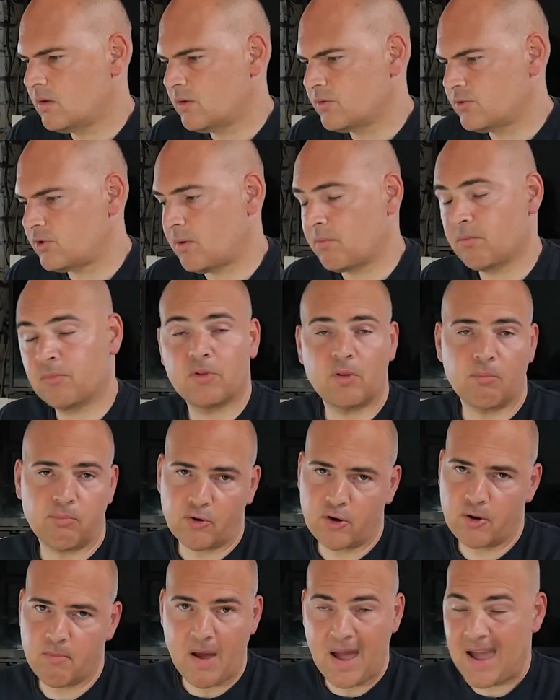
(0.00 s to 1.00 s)
So the
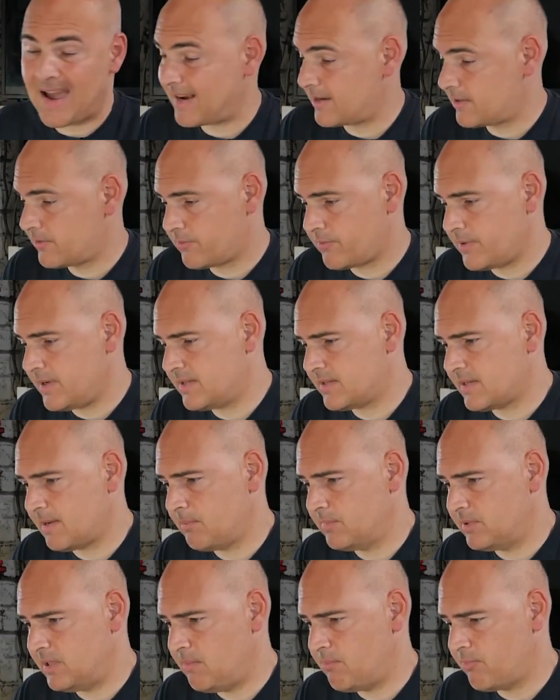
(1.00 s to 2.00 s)
Prime
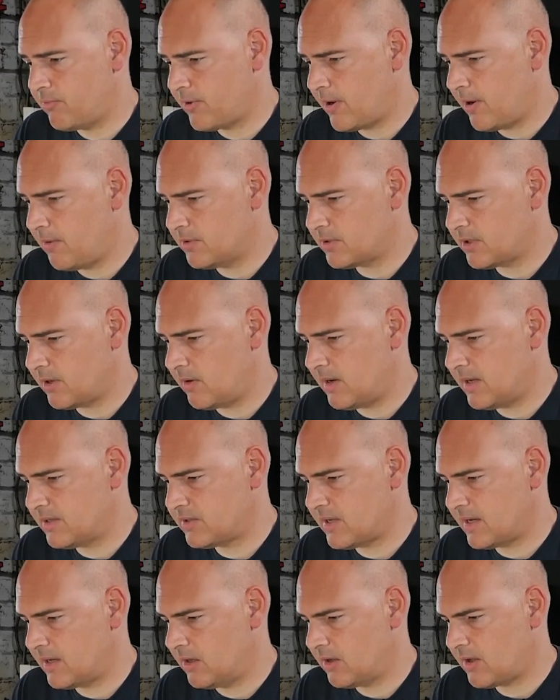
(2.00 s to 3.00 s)
X370 Pro. So
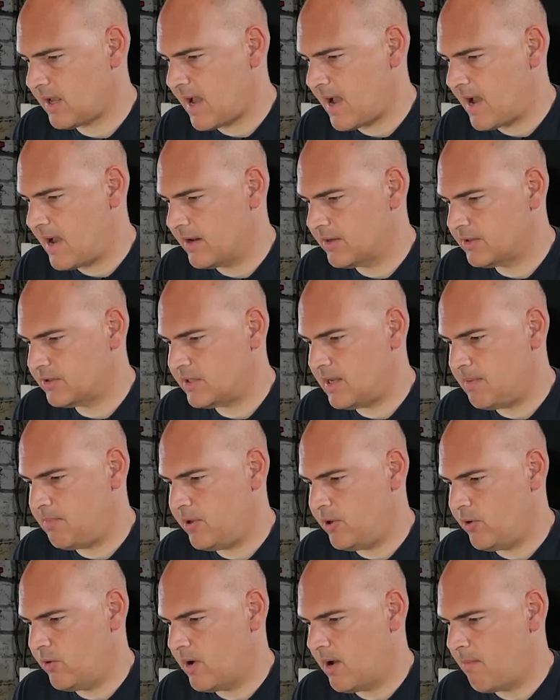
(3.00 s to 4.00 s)
let's take a look at
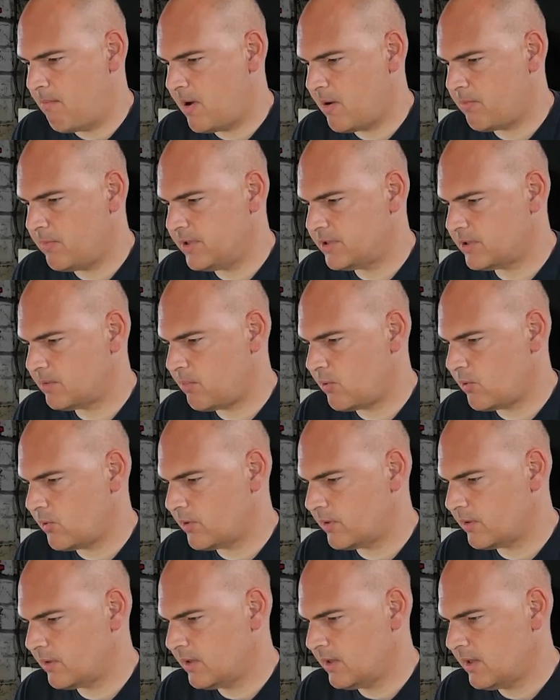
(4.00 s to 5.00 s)
CPU and memory
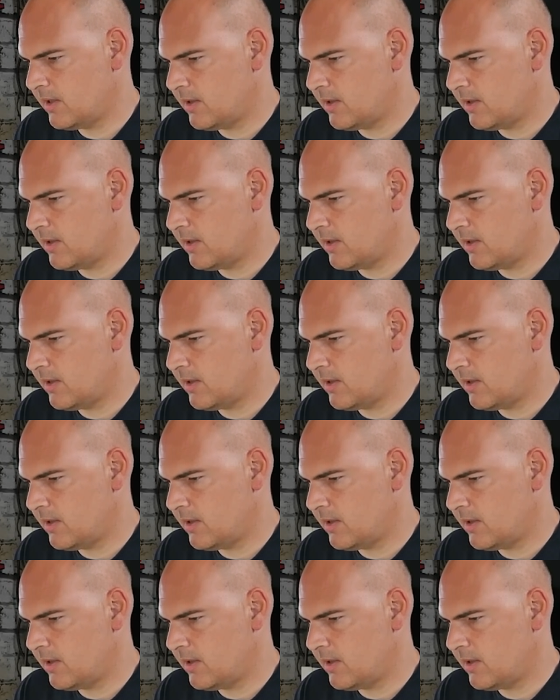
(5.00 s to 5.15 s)
support.